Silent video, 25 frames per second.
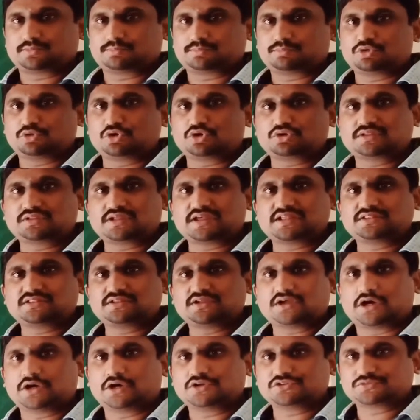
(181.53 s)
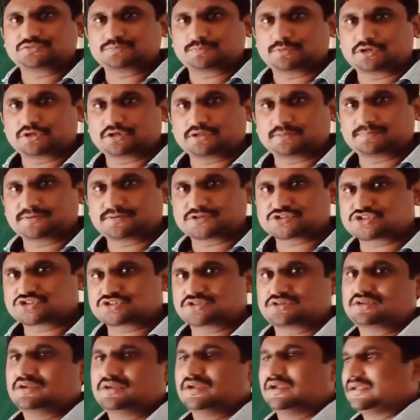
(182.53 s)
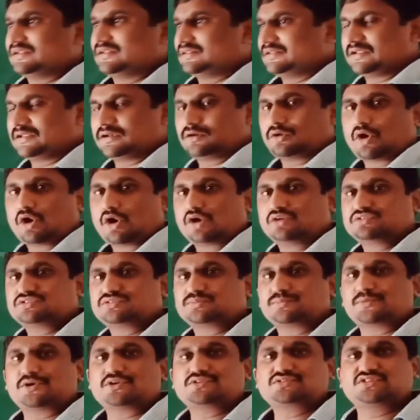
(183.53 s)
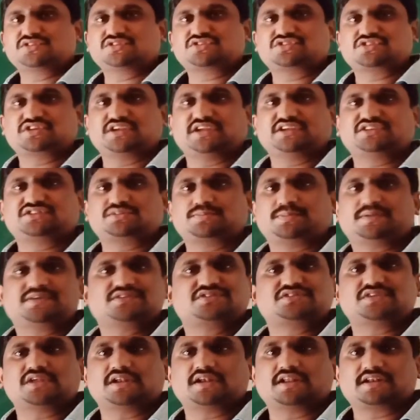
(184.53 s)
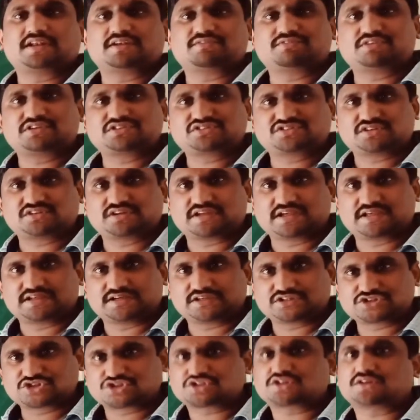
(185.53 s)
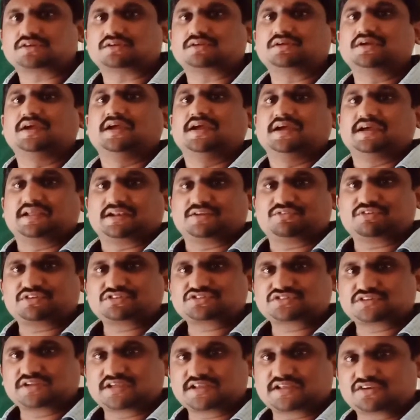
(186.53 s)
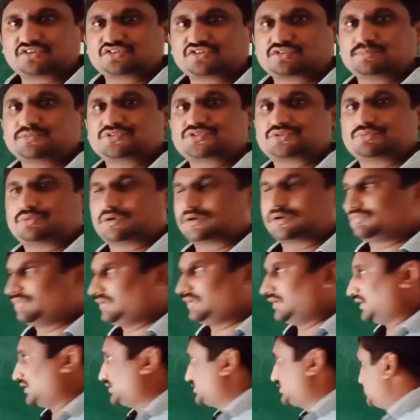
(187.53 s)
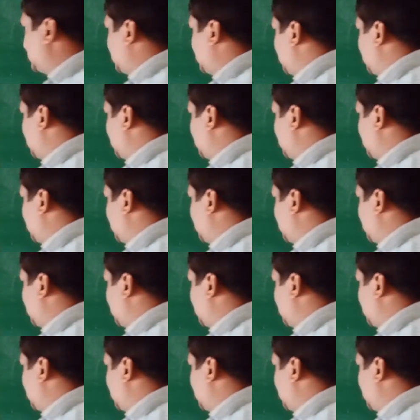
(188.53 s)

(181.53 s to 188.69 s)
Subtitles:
more than the osmotic pressure, then osmosis takes place in the reverse direction. Reverse direction is what we can say.